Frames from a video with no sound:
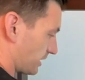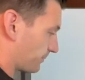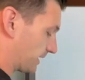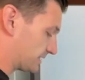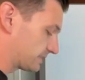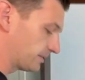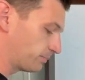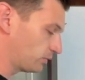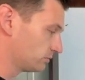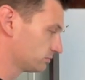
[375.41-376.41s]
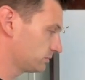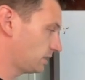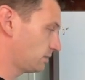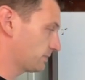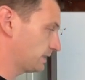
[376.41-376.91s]
something simple,
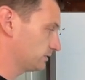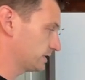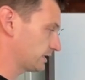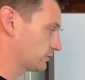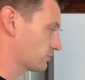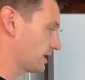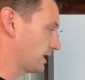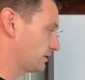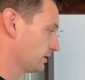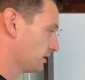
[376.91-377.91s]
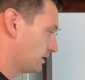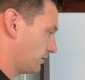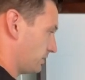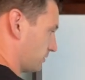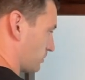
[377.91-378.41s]
um, kind of looks like a grenade.
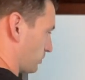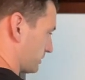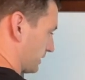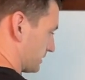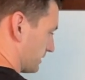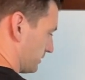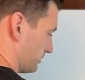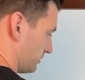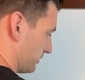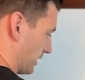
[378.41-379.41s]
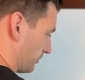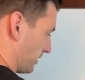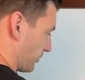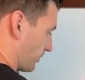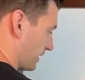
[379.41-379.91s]
And then, of course, like I said, that'll
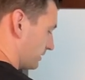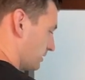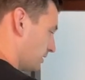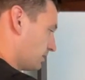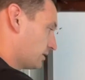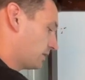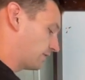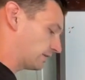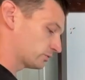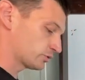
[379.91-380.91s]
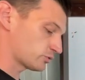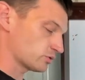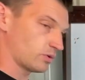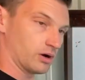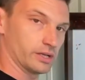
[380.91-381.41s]
be threaded and that'll
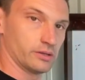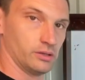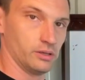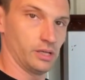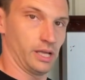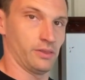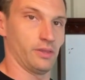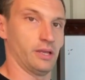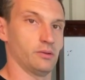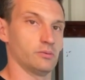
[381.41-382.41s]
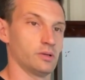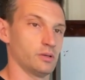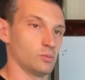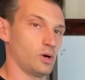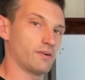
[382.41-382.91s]
screw on. And then
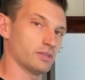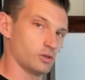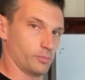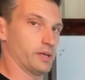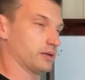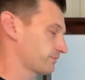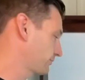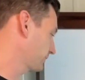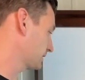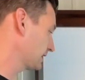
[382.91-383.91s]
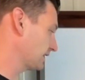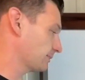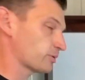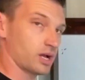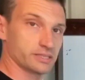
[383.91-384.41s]
we'll have a little bit of
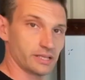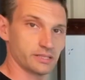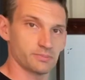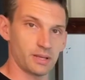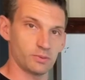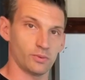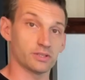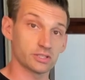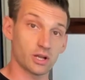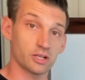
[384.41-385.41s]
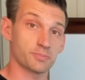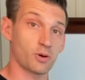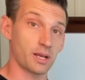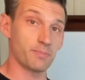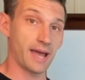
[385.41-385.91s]
cleanup process, maybe with a
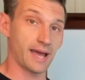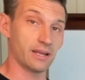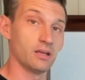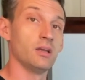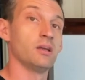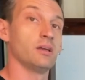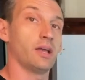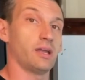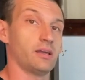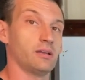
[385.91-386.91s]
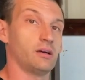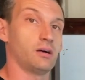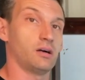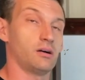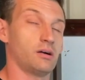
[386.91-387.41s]
Scotch-Brite pad, and
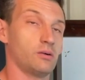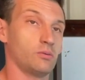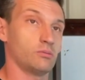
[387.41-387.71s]
uh,